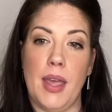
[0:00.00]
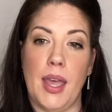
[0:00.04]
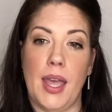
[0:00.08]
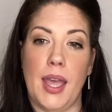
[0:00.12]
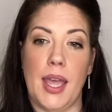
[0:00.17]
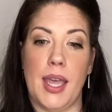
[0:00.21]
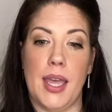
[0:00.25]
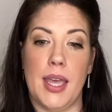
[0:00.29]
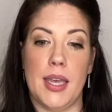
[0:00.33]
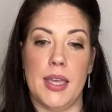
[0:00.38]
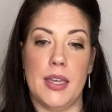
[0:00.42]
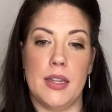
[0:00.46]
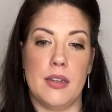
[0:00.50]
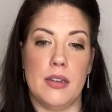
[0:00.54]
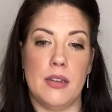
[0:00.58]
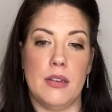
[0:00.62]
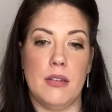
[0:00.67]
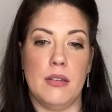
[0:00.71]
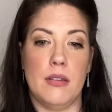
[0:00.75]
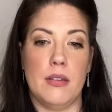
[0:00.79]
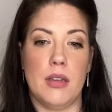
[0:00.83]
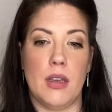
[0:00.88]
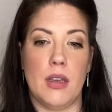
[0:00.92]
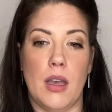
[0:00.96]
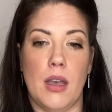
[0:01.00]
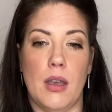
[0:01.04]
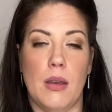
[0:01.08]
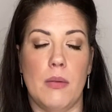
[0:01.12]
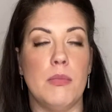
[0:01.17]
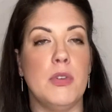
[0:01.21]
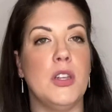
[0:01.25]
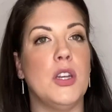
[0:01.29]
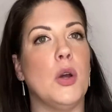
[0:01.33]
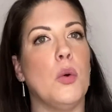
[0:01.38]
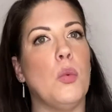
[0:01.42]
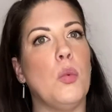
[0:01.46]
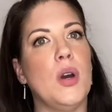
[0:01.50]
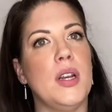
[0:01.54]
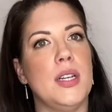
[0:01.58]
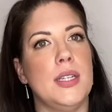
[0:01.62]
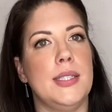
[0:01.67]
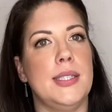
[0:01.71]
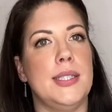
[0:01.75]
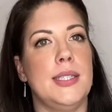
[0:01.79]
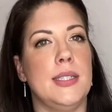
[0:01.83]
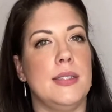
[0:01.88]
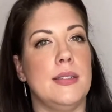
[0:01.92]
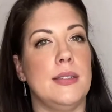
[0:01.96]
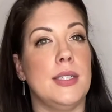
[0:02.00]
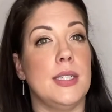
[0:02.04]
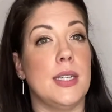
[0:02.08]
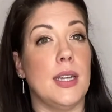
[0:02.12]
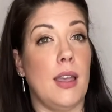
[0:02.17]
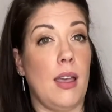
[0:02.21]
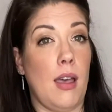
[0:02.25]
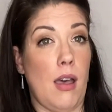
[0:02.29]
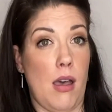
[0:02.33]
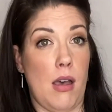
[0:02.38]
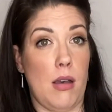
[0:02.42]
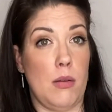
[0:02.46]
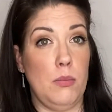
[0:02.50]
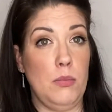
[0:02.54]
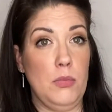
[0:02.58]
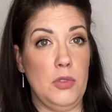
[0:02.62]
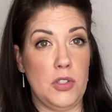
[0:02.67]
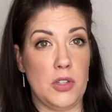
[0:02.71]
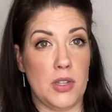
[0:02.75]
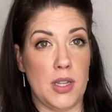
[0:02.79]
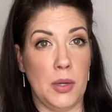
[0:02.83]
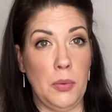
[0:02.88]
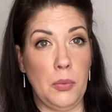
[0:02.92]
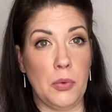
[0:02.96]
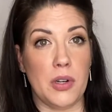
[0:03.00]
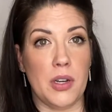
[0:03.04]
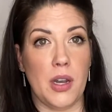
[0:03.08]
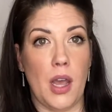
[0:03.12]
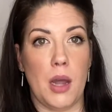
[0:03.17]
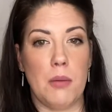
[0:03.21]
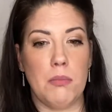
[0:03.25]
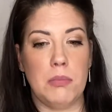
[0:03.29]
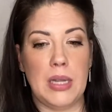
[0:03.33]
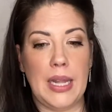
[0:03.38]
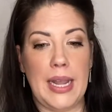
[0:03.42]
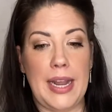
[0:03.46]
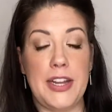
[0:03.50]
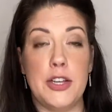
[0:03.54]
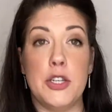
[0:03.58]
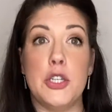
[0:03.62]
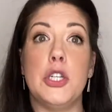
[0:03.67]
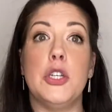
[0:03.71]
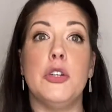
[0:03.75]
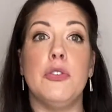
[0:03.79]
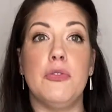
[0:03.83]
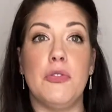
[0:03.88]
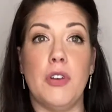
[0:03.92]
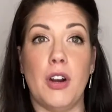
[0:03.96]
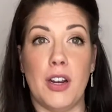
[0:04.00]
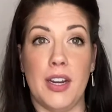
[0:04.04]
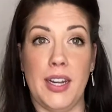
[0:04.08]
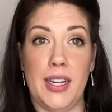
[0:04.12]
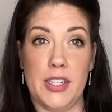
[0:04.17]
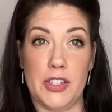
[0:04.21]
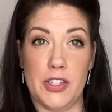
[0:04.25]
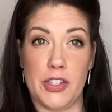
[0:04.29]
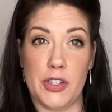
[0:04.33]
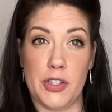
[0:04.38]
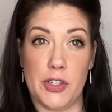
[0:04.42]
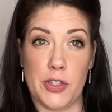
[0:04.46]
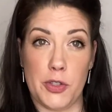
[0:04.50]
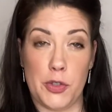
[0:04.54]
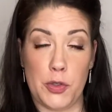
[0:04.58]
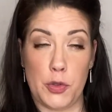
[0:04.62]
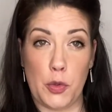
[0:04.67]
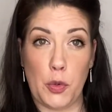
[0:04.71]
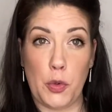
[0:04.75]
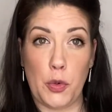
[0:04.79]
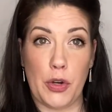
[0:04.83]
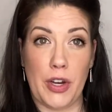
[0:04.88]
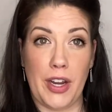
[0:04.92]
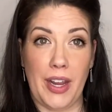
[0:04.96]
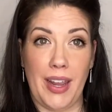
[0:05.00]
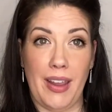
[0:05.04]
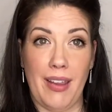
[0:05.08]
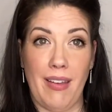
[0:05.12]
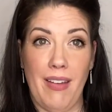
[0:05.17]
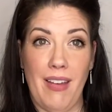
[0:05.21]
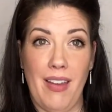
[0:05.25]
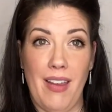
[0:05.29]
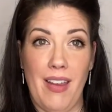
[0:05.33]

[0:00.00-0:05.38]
and what is still to come, so that we're not playing too far into the story